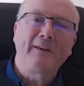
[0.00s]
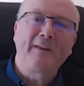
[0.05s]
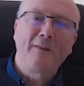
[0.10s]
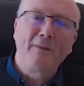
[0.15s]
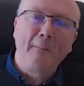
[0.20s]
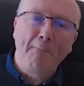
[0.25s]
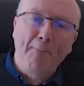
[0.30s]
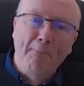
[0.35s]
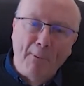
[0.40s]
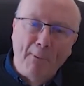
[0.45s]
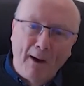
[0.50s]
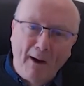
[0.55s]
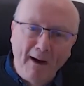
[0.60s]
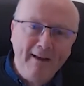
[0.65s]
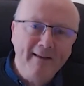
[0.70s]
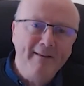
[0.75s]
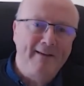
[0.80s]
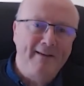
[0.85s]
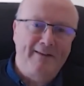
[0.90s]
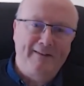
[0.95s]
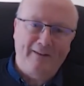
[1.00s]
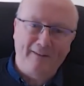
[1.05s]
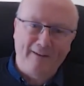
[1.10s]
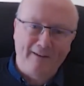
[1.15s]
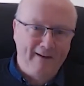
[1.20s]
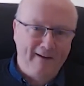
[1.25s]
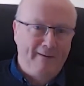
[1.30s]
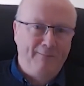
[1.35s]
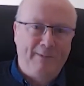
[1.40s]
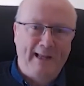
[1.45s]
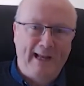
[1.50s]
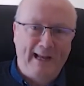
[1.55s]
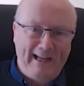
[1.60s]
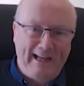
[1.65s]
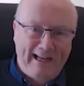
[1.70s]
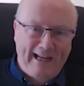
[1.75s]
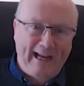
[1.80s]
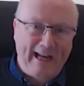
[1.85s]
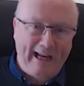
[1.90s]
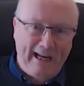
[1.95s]
so that by the time
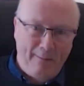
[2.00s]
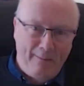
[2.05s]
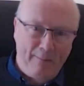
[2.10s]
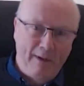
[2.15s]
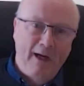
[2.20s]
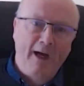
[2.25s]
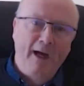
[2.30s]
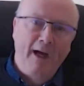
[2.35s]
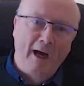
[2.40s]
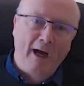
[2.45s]
they came